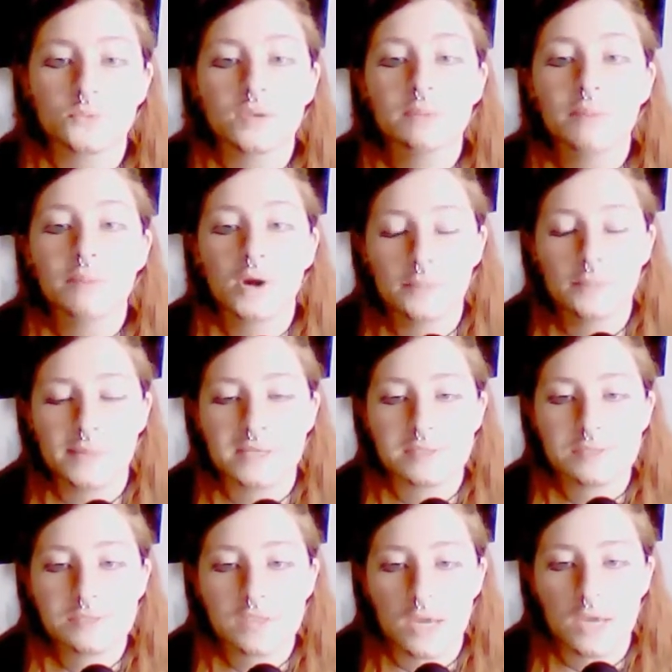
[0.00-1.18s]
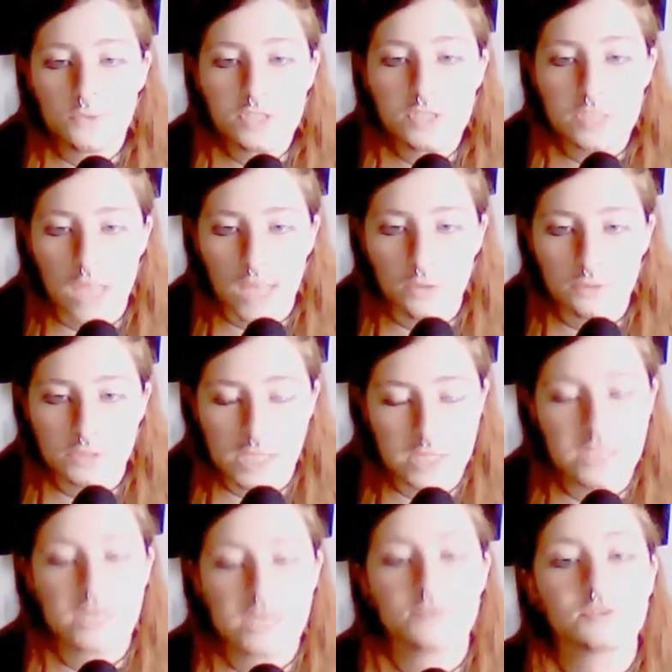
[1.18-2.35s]
repurposed and recycled
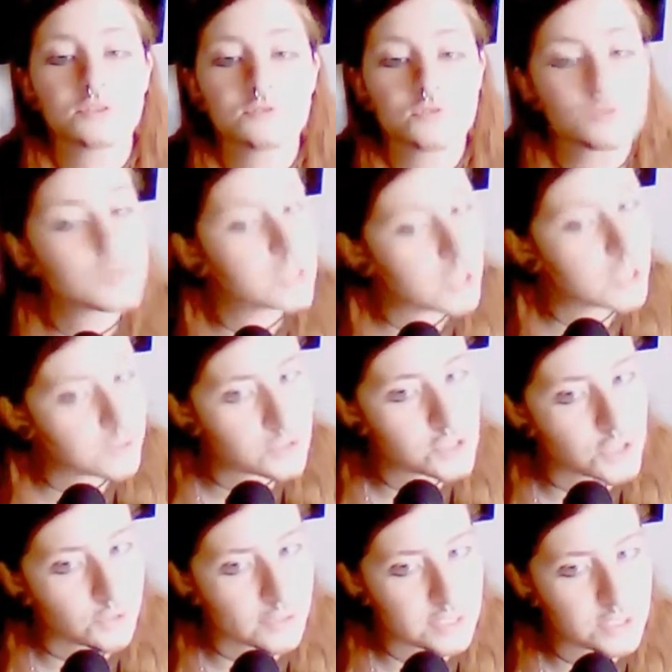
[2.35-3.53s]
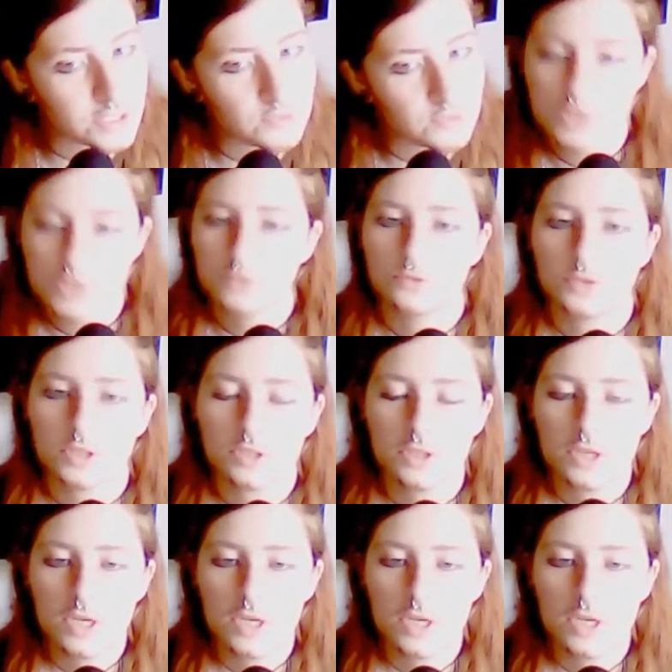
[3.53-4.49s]
and given to another generation of children.